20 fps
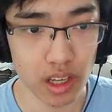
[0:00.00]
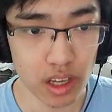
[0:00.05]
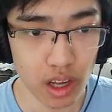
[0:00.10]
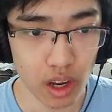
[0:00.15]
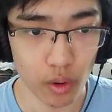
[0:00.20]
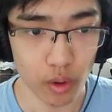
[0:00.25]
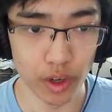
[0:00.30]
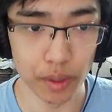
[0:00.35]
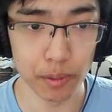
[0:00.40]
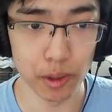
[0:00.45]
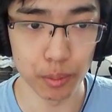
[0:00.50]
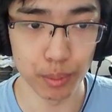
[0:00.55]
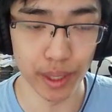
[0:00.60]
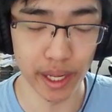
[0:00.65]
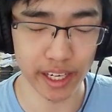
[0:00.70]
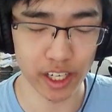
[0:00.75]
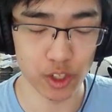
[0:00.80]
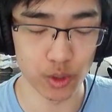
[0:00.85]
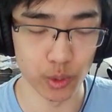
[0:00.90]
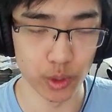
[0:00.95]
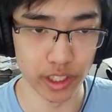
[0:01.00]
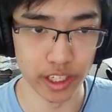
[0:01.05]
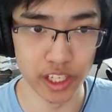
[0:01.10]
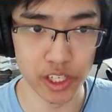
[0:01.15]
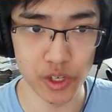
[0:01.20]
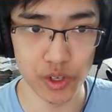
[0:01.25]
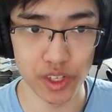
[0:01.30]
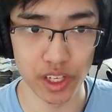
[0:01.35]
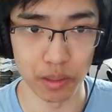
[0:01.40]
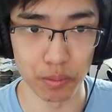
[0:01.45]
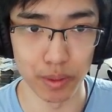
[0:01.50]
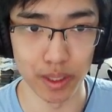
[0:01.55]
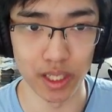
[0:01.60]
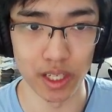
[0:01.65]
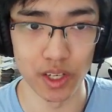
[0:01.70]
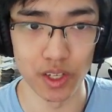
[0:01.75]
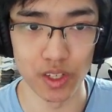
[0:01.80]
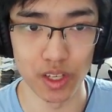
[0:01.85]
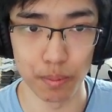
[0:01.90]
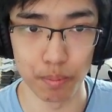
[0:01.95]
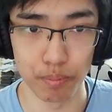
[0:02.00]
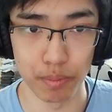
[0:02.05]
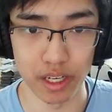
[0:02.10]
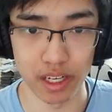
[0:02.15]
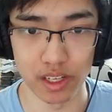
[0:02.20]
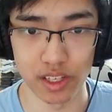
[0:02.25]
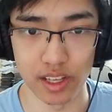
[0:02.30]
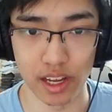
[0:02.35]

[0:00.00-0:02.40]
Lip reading: Reboot Black is really interesting because it means